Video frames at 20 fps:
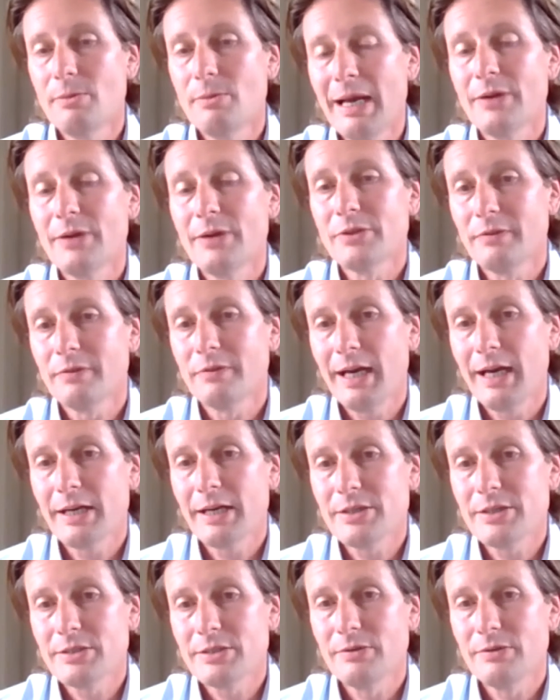amounts of cash
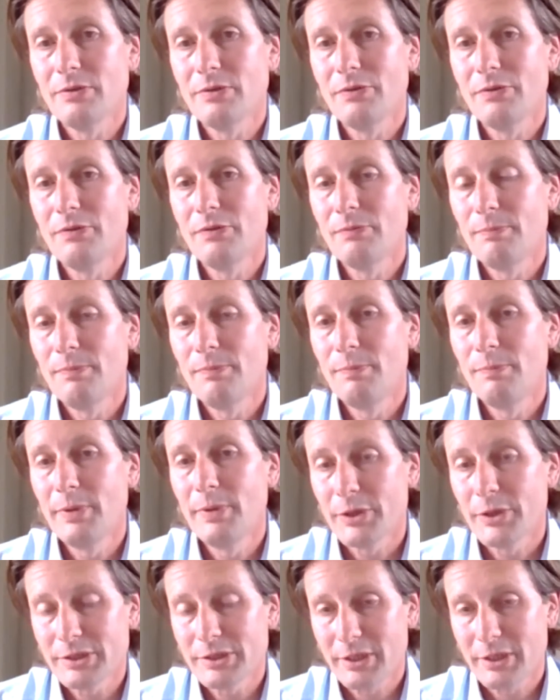
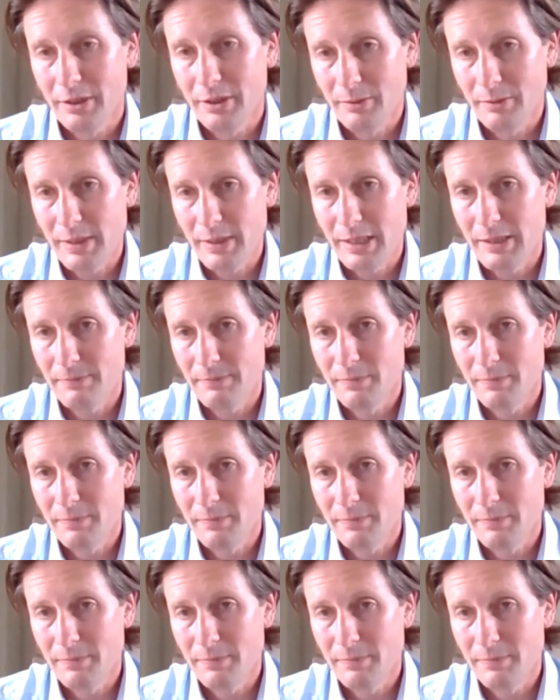because it's going to be